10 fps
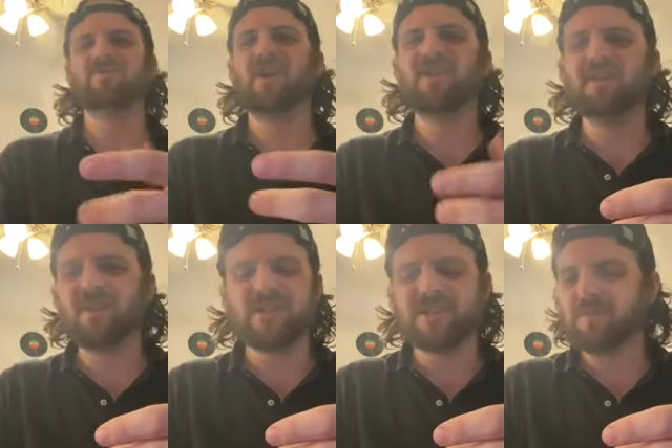trying to
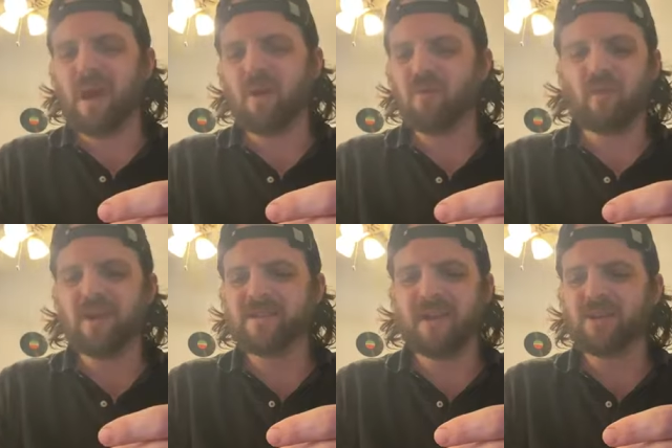conspire with
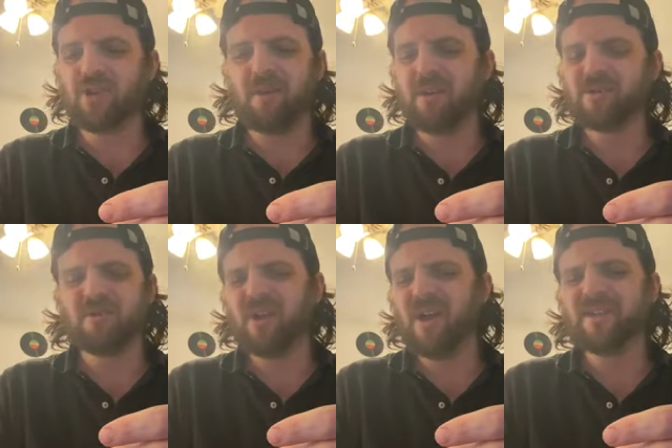ways they could try to mess with
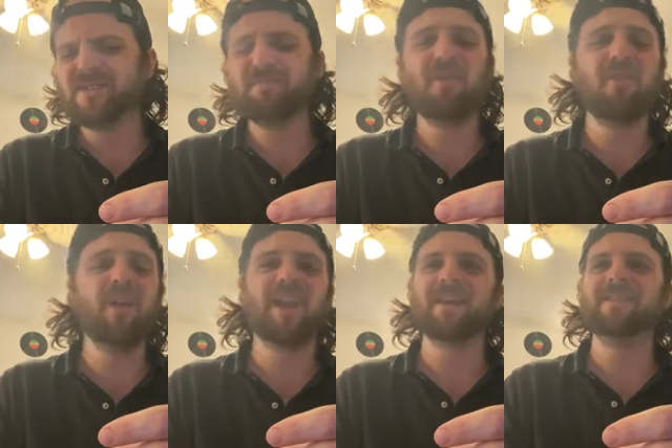my child. It's
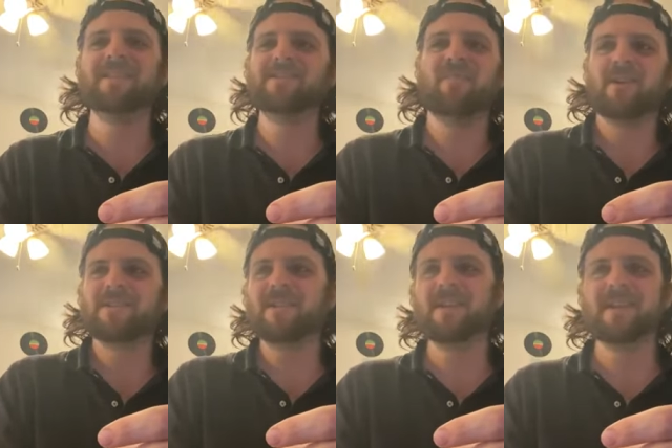pathetic. These fucks
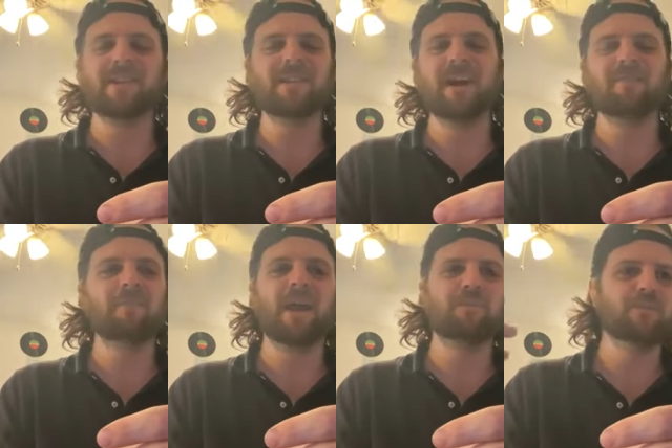need to get a life,
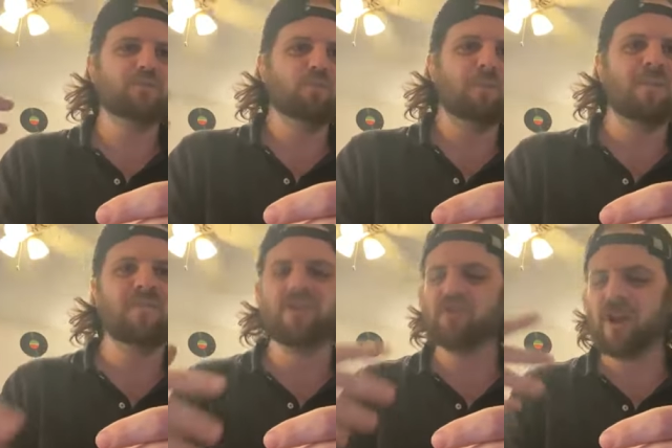man. I'm just doing my
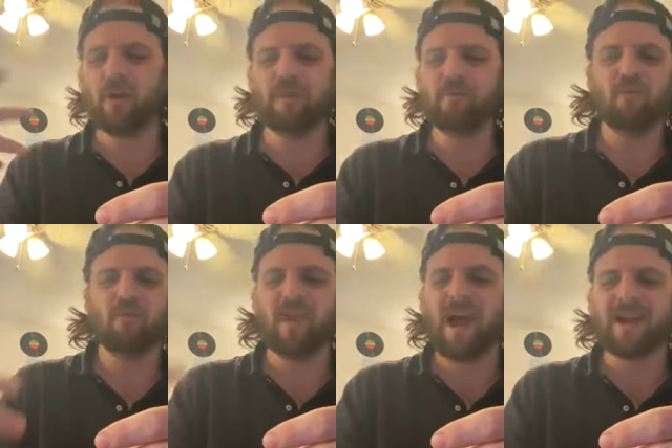thing, trying to help people
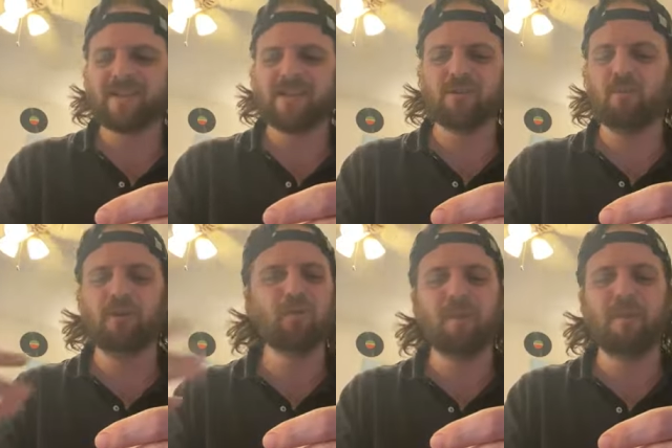relax, tingle,
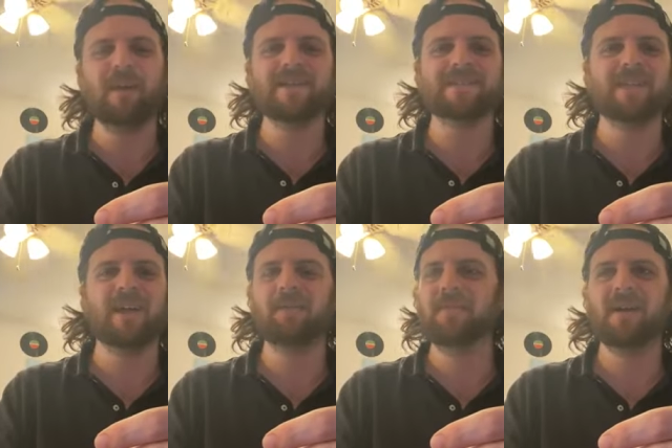build my best
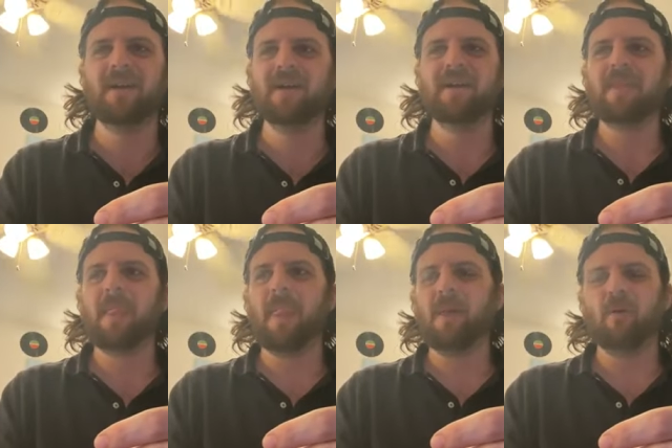life.
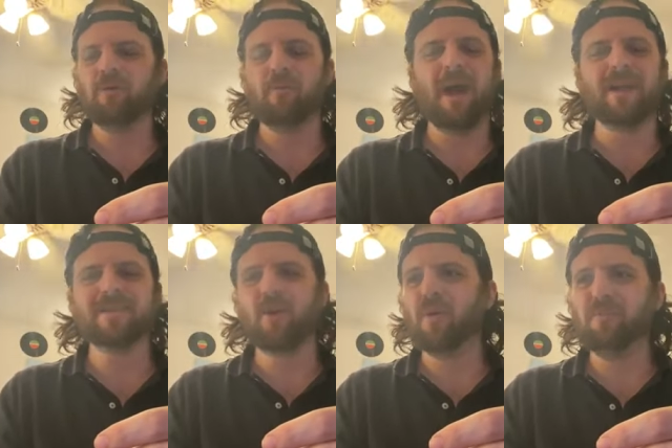What they're mad because I
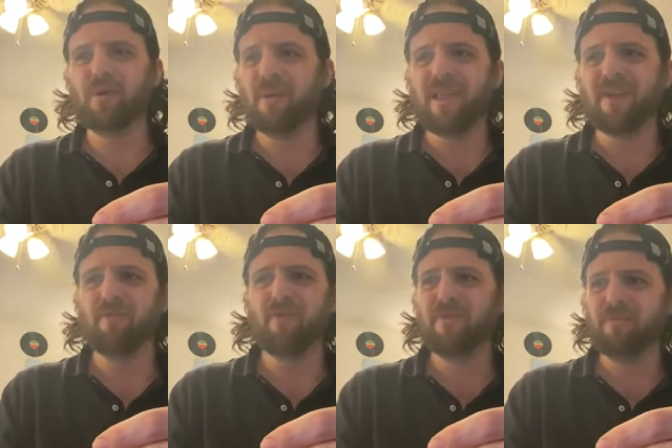don't want to build my life
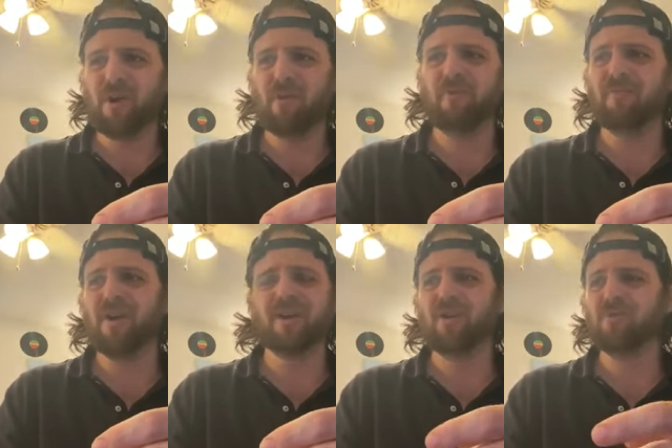with them. No
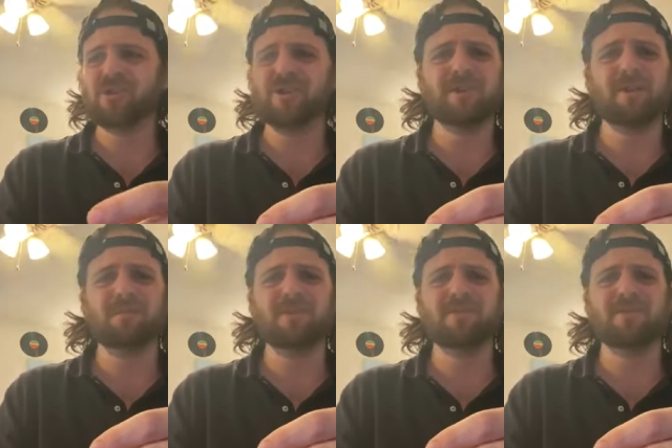fuck, no shit. I
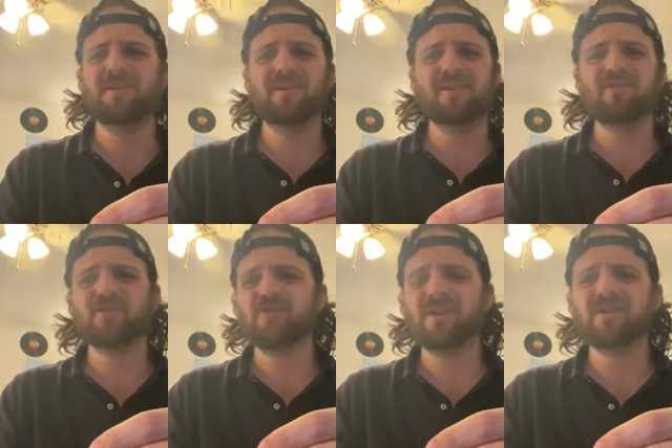mean, they're
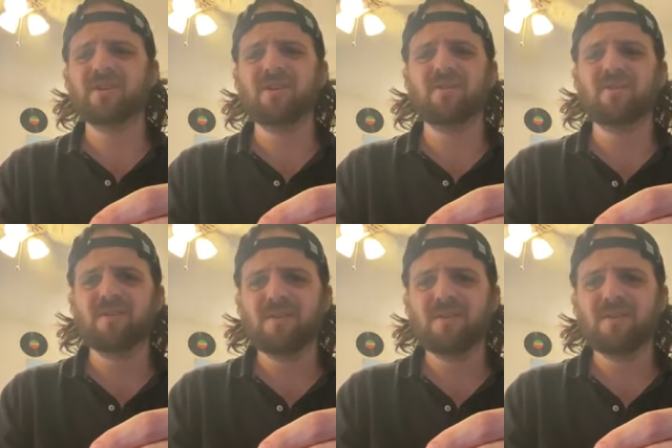strange as hell.